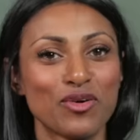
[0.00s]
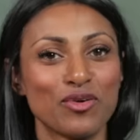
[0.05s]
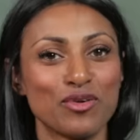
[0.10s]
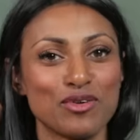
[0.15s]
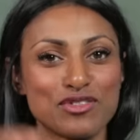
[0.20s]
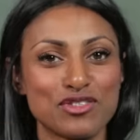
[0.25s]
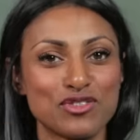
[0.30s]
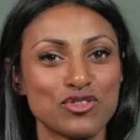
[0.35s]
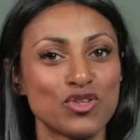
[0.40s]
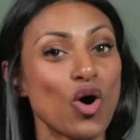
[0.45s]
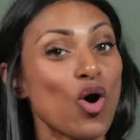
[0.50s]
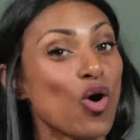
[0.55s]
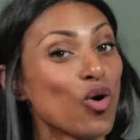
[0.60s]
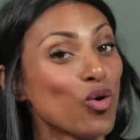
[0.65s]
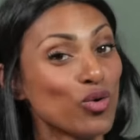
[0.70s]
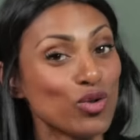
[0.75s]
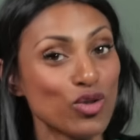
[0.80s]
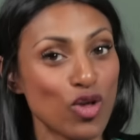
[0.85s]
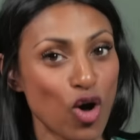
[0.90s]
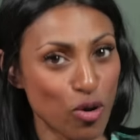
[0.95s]
course, not
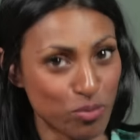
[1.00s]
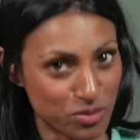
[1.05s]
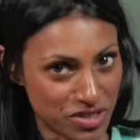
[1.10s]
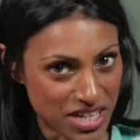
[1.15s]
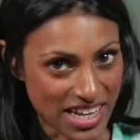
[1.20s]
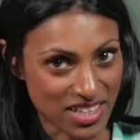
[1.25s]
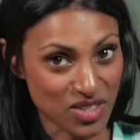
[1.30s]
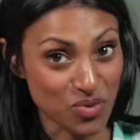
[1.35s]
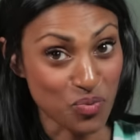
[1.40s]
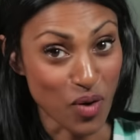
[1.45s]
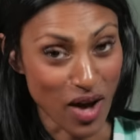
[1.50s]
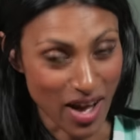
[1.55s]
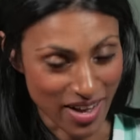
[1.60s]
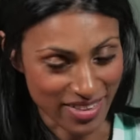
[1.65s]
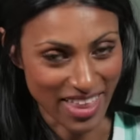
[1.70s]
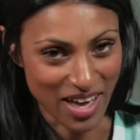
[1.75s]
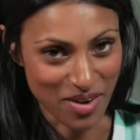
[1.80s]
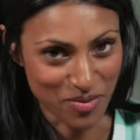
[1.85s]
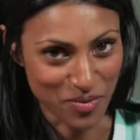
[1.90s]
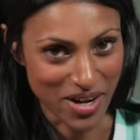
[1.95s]
all objects
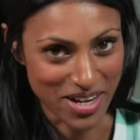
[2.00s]
work that